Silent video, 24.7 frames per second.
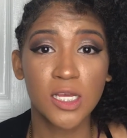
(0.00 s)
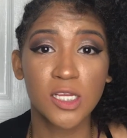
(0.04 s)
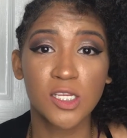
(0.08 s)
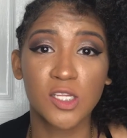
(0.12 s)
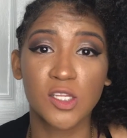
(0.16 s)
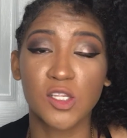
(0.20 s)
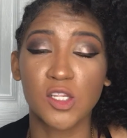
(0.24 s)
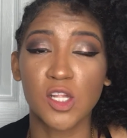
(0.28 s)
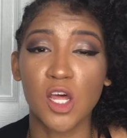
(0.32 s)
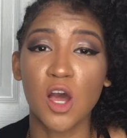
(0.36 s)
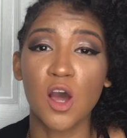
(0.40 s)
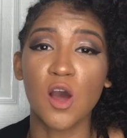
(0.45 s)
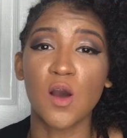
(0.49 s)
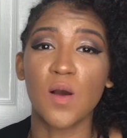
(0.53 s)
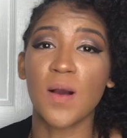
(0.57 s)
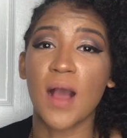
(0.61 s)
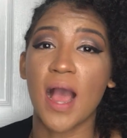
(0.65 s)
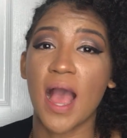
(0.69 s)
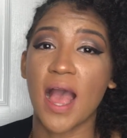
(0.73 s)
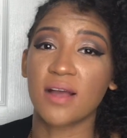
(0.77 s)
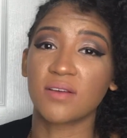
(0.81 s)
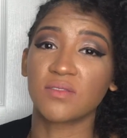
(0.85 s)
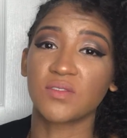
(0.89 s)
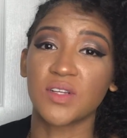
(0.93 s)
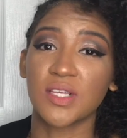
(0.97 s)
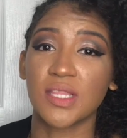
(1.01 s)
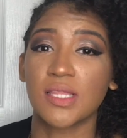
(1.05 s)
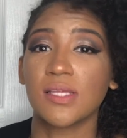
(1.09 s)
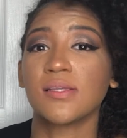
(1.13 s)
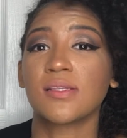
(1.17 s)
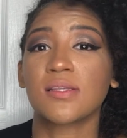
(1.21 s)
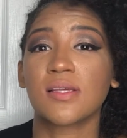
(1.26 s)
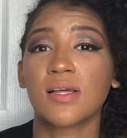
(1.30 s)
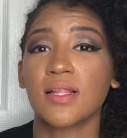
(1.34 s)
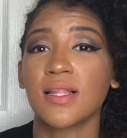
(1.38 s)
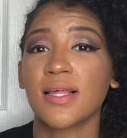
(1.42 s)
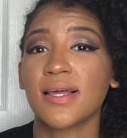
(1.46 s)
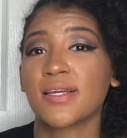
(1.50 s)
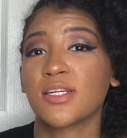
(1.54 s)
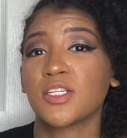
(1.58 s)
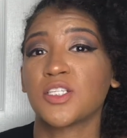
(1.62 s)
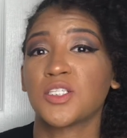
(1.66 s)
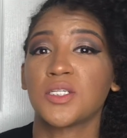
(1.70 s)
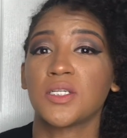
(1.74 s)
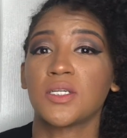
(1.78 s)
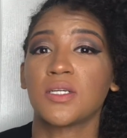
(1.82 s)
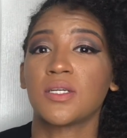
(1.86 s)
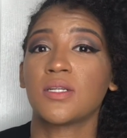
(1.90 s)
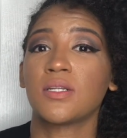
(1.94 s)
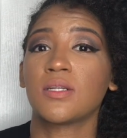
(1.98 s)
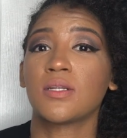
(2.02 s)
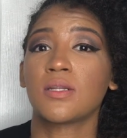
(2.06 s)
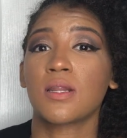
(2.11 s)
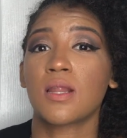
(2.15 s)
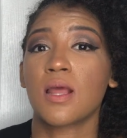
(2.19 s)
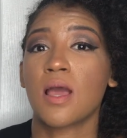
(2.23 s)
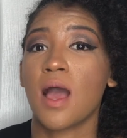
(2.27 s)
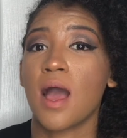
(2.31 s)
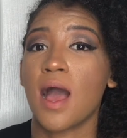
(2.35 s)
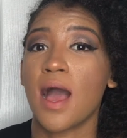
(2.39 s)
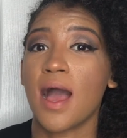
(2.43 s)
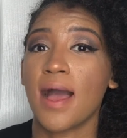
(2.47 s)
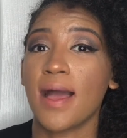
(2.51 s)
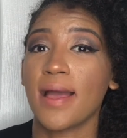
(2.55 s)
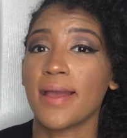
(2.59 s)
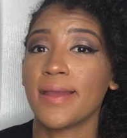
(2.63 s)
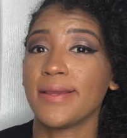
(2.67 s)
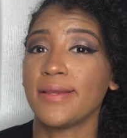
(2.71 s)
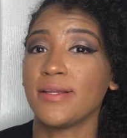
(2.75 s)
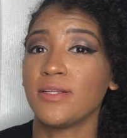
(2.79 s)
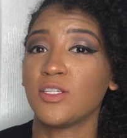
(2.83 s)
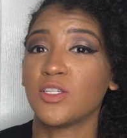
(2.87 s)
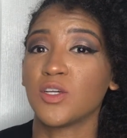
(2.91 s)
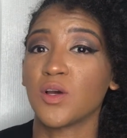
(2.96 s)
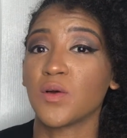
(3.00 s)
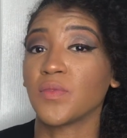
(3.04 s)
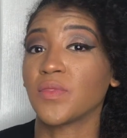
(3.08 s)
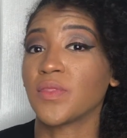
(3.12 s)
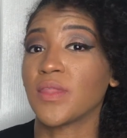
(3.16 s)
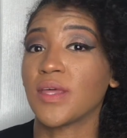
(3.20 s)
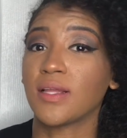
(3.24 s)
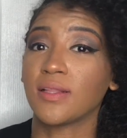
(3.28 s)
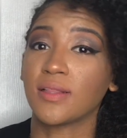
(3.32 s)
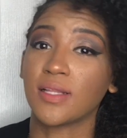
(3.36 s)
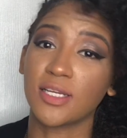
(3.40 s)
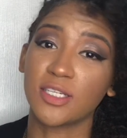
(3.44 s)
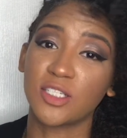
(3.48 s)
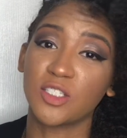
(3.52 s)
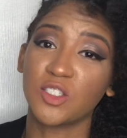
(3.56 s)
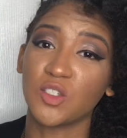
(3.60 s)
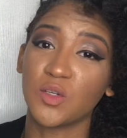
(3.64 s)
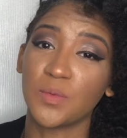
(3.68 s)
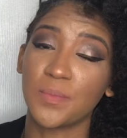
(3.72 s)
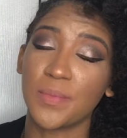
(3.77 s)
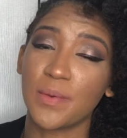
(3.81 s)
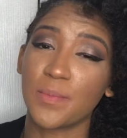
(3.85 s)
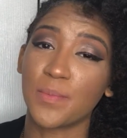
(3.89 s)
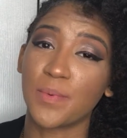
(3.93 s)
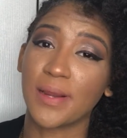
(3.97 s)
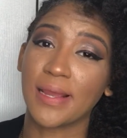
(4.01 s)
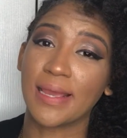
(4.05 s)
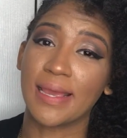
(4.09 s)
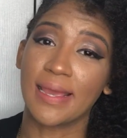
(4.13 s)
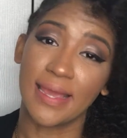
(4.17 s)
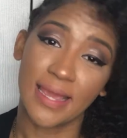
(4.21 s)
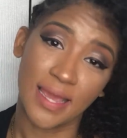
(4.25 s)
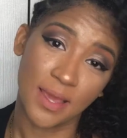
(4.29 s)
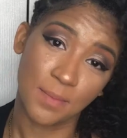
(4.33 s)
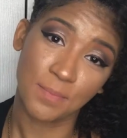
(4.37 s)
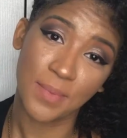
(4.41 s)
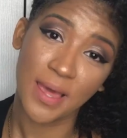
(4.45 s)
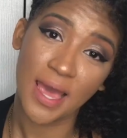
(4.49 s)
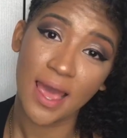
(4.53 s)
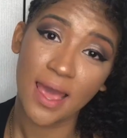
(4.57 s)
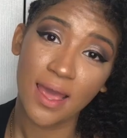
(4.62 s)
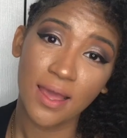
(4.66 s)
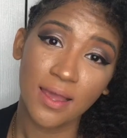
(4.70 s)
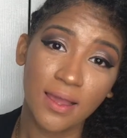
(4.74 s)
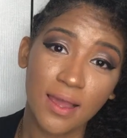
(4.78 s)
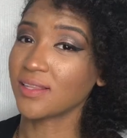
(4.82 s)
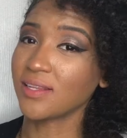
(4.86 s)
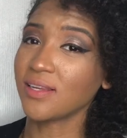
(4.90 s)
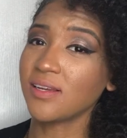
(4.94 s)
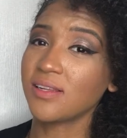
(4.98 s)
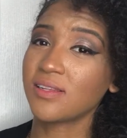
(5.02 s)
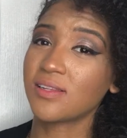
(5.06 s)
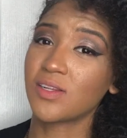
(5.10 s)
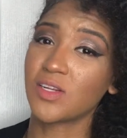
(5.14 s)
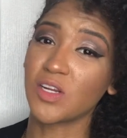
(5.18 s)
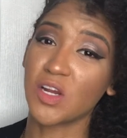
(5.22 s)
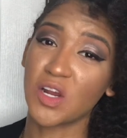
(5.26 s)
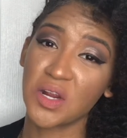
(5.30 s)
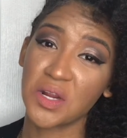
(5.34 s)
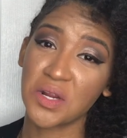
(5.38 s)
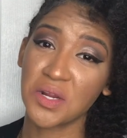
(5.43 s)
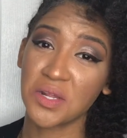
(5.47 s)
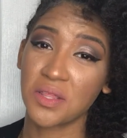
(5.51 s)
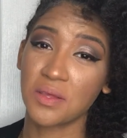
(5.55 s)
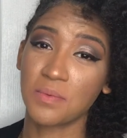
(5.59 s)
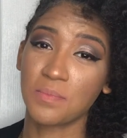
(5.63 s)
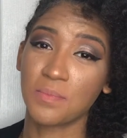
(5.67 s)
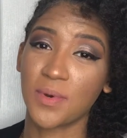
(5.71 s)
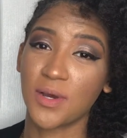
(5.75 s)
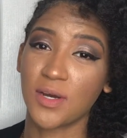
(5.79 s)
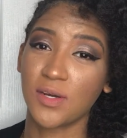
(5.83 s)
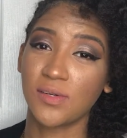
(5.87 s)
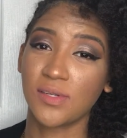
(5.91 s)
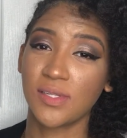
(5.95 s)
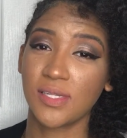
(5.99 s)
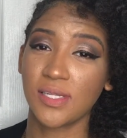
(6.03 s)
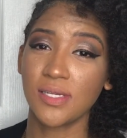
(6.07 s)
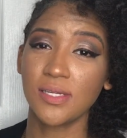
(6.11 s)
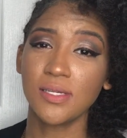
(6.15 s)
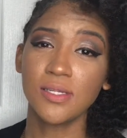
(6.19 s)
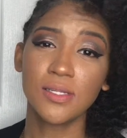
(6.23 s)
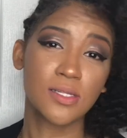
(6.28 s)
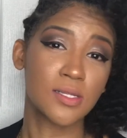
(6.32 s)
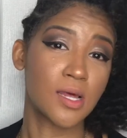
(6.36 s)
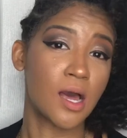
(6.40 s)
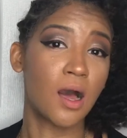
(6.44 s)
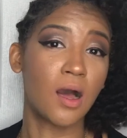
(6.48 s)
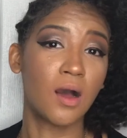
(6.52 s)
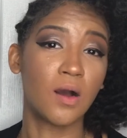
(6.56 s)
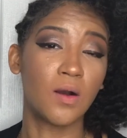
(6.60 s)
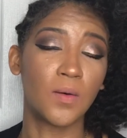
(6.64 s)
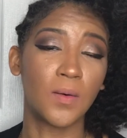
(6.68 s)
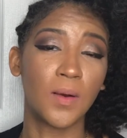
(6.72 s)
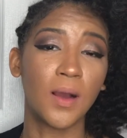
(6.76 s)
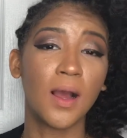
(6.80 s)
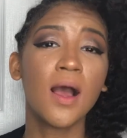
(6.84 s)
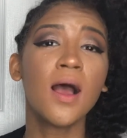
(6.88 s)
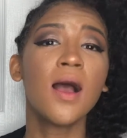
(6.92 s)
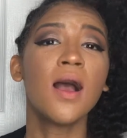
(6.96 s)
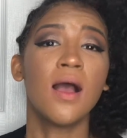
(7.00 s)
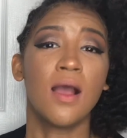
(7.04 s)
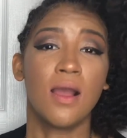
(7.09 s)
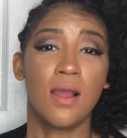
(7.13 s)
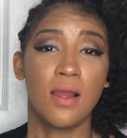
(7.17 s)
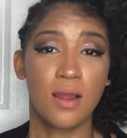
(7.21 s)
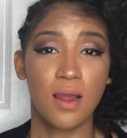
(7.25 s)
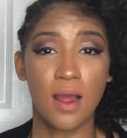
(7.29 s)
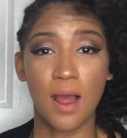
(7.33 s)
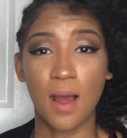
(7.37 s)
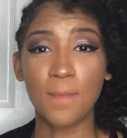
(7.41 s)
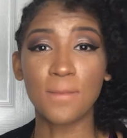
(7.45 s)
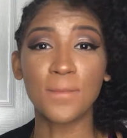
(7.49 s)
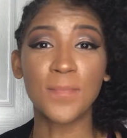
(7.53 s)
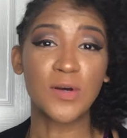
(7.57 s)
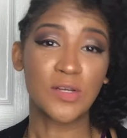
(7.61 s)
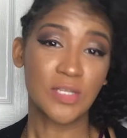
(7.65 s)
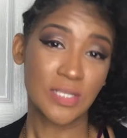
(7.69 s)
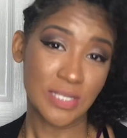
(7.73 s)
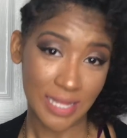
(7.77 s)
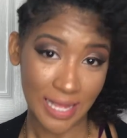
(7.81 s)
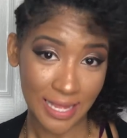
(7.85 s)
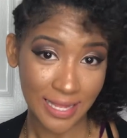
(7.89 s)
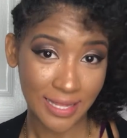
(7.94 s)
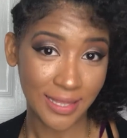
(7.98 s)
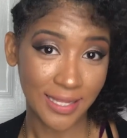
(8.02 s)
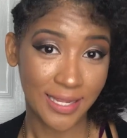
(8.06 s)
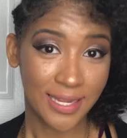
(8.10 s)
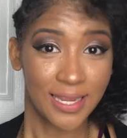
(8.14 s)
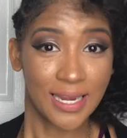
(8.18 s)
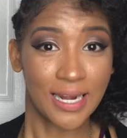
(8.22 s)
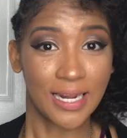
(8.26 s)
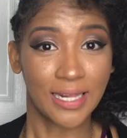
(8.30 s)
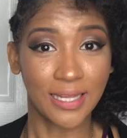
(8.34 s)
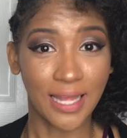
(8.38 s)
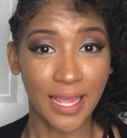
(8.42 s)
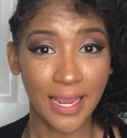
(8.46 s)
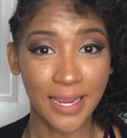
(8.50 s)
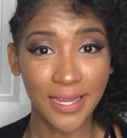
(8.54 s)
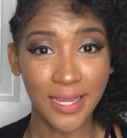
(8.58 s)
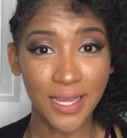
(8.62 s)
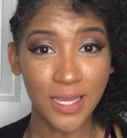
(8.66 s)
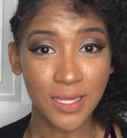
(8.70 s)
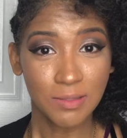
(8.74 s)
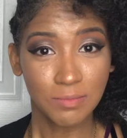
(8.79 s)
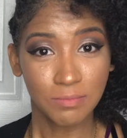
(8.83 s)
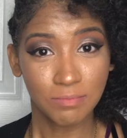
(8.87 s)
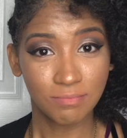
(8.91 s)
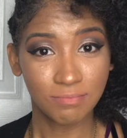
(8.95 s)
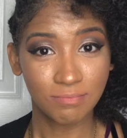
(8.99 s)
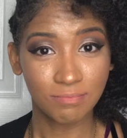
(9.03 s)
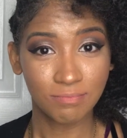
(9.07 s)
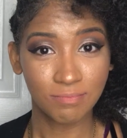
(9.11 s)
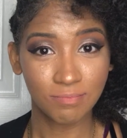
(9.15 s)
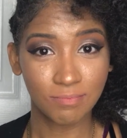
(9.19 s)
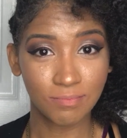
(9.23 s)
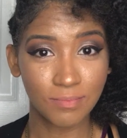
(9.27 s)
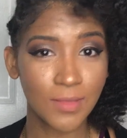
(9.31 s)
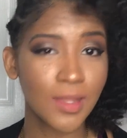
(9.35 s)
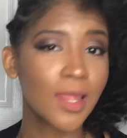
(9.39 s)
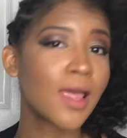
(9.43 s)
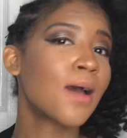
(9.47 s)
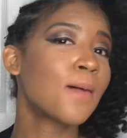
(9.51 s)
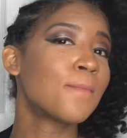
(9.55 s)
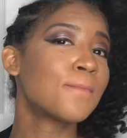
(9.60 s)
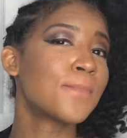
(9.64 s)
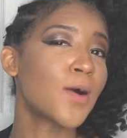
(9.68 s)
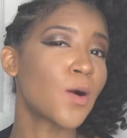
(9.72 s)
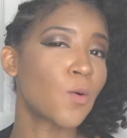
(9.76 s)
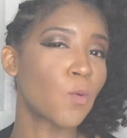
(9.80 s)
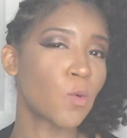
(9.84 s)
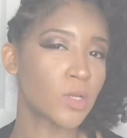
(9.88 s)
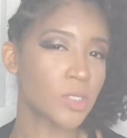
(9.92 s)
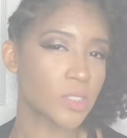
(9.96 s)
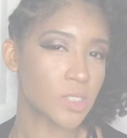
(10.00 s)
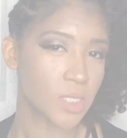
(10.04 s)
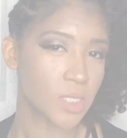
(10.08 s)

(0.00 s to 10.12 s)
So after this collection, I don't think that she'll be bringing it back. It looks darker than Posy, so I'm most likely gonna like it, but we'll